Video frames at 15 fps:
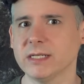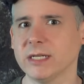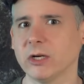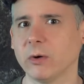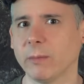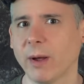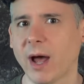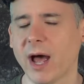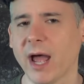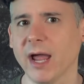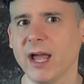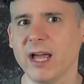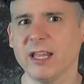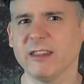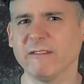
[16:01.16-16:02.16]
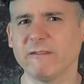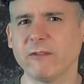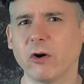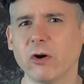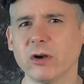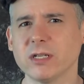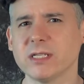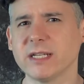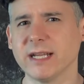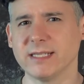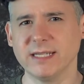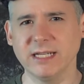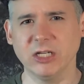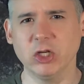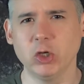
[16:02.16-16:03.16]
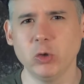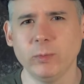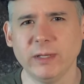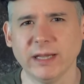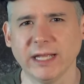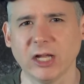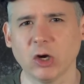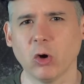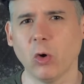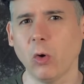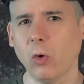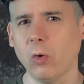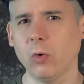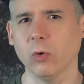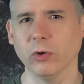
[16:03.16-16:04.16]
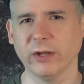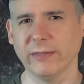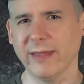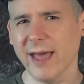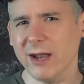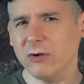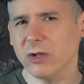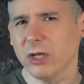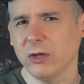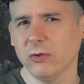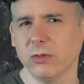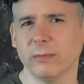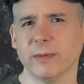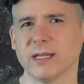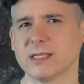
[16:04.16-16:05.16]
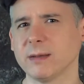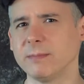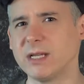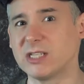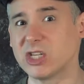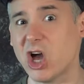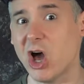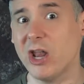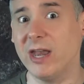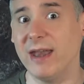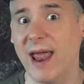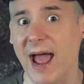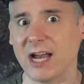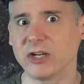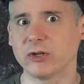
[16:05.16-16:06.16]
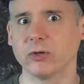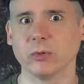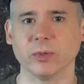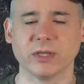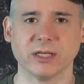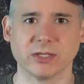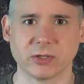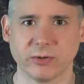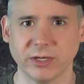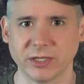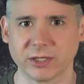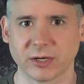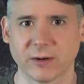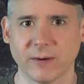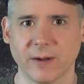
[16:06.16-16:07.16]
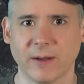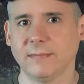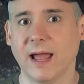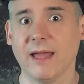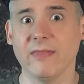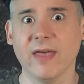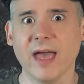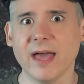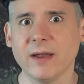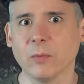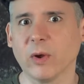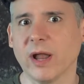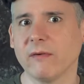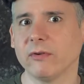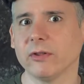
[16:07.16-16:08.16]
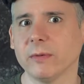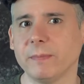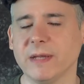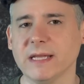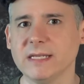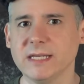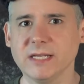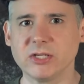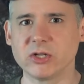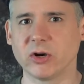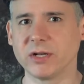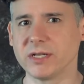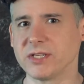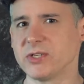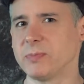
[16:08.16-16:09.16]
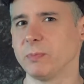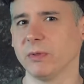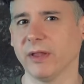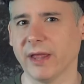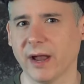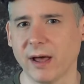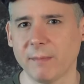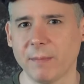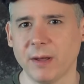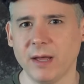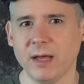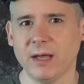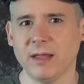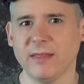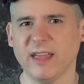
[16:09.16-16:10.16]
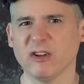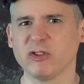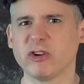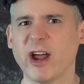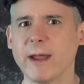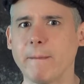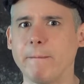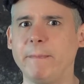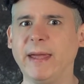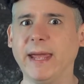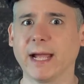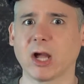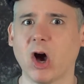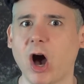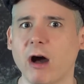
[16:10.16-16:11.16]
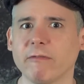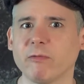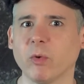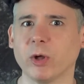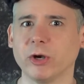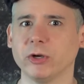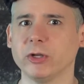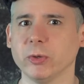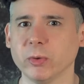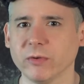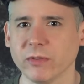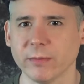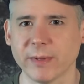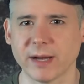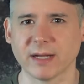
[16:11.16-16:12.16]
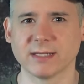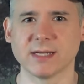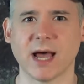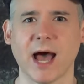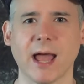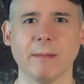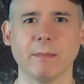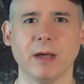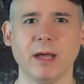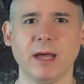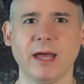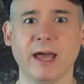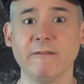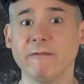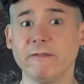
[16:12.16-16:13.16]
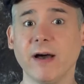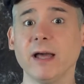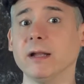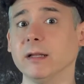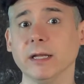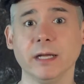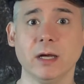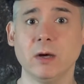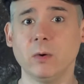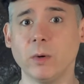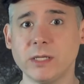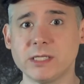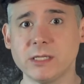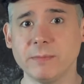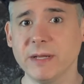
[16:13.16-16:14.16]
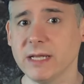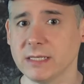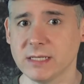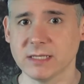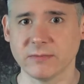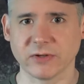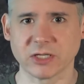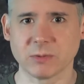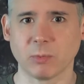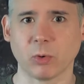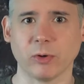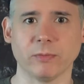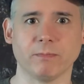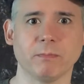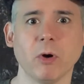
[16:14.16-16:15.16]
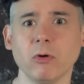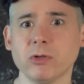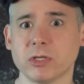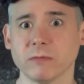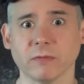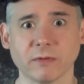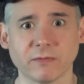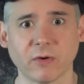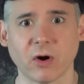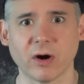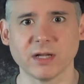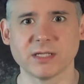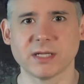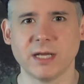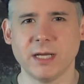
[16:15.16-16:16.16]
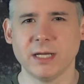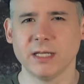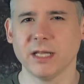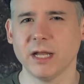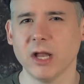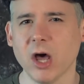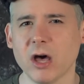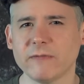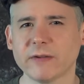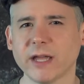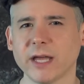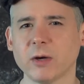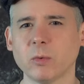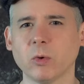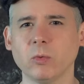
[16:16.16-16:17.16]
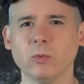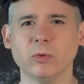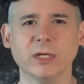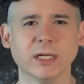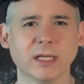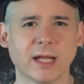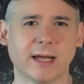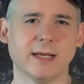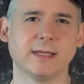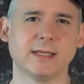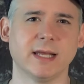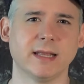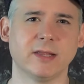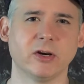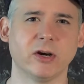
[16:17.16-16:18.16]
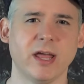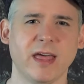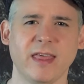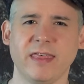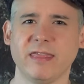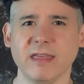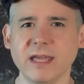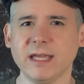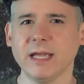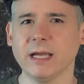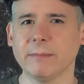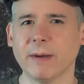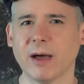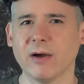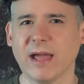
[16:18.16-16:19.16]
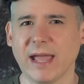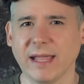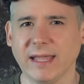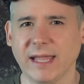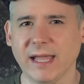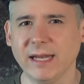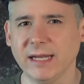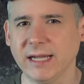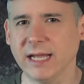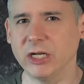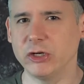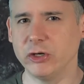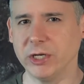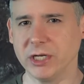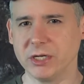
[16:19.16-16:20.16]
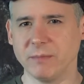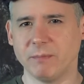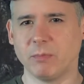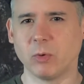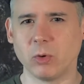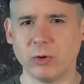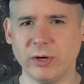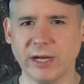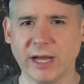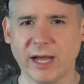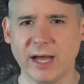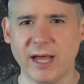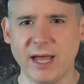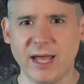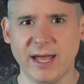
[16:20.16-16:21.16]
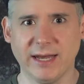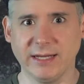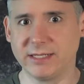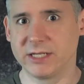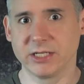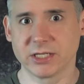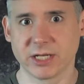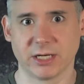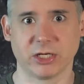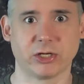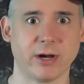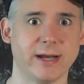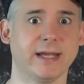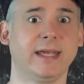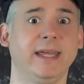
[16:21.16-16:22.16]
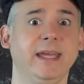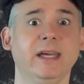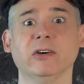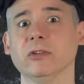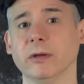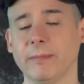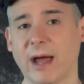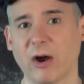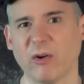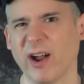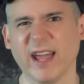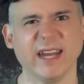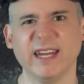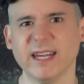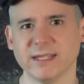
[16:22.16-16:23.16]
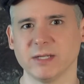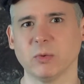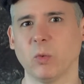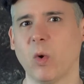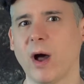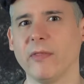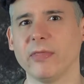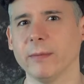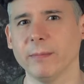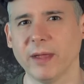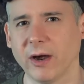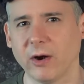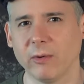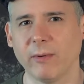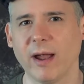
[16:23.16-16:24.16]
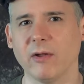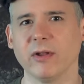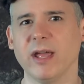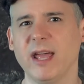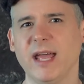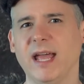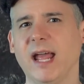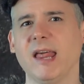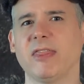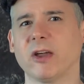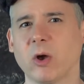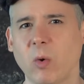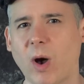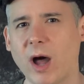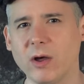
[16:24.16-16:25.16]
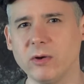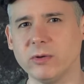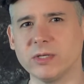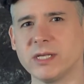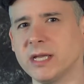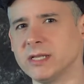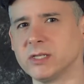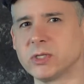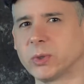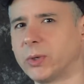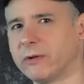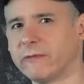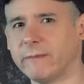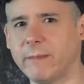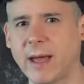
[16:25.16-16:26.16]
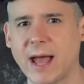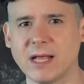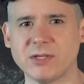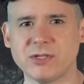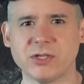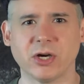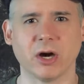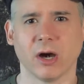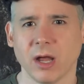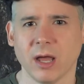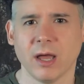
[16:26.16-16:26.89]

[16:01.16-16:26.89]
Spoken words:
nearby, the forest gets inhumanly cold, and that'll cue them that something's unnatural with this creature. And then whenever the PCs start to split up, he'll try to pick off one or two of them at a time. And finally, once the PCs have explored most of the forest, the GNOPHKEN will realize that they're thinking about gaining entry into Borea, and he's just going to try to kill them outright. He doesn't want them there around Ithaca, who is his sort of master.